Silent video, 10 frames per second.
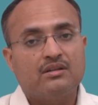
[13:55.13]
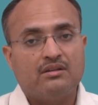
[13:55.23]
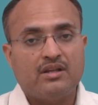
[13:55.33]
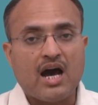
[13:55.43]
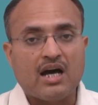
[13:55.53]

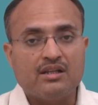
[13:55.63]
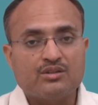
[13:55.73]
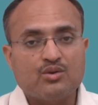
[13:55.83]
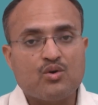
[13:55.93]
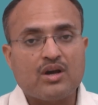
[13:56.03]
they
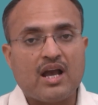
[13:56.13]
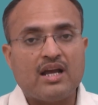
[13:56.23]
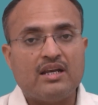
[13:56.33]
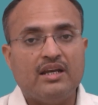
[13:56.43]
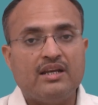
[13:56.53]
also
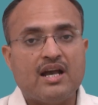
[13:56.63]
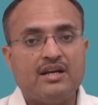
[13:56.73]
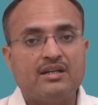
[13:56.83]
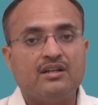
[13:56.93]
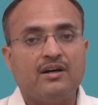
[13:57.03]
can
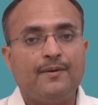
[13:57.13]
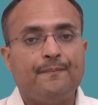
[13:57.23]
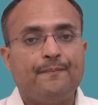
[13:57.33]
inherit the